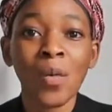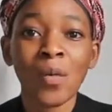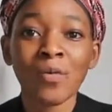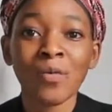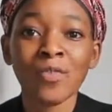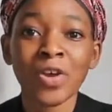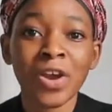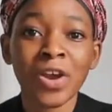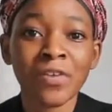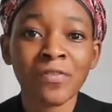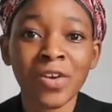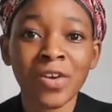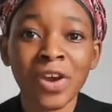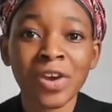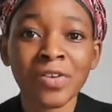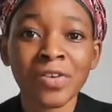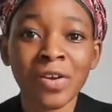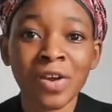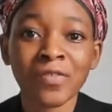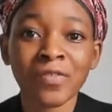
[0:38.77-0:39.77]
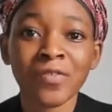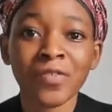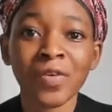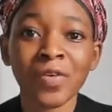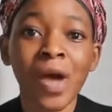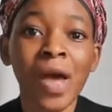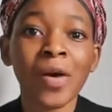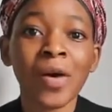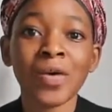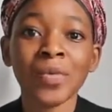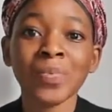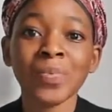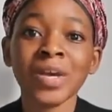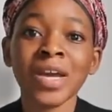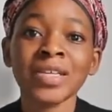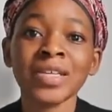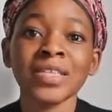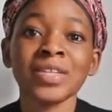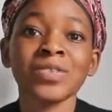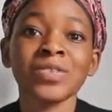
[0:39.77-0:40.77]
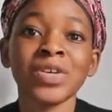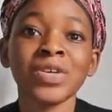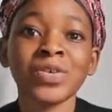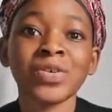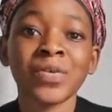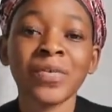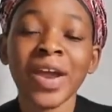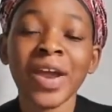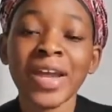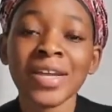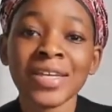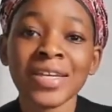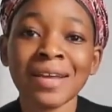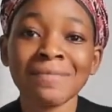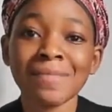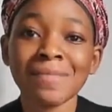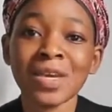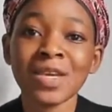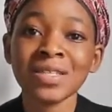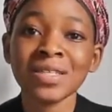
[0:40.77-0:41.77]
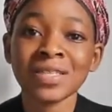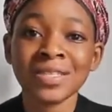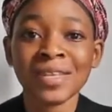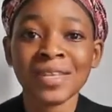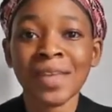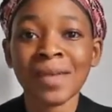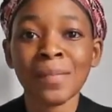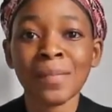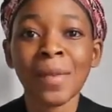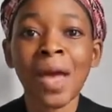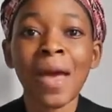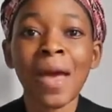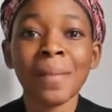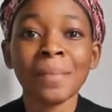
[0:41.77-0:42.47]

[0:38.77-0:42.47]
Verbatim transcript: we're very very grateful i hope you guys are doing all right and may you stay